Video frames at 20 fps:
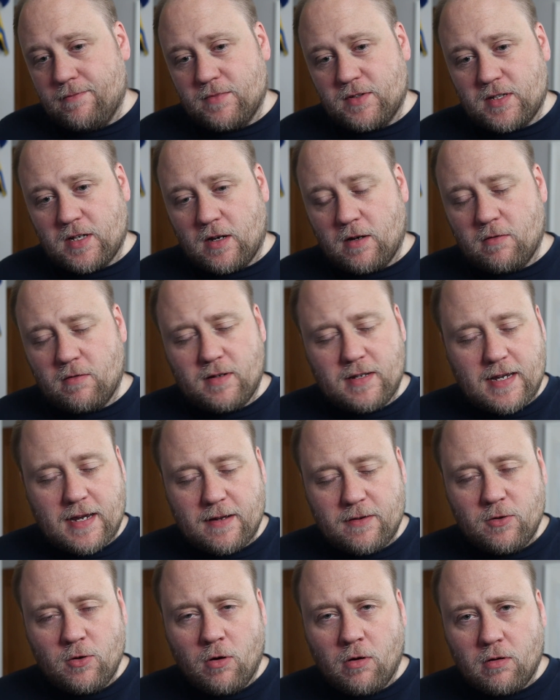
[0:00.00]
So yeah,
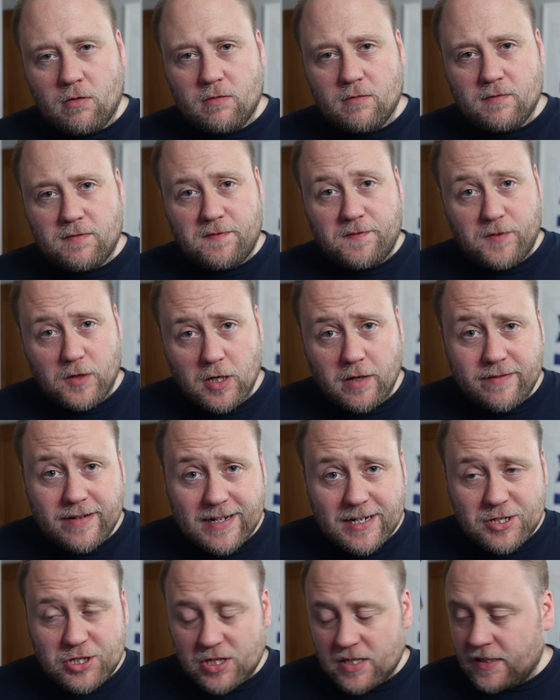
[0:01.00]
not full of
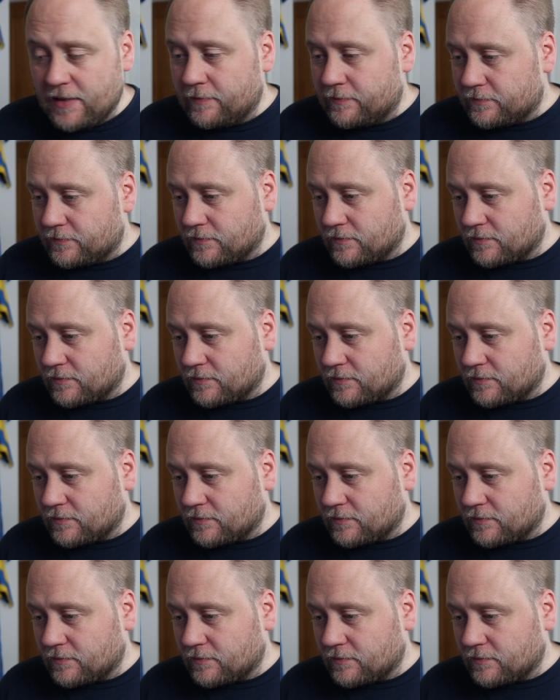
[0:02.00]
energy.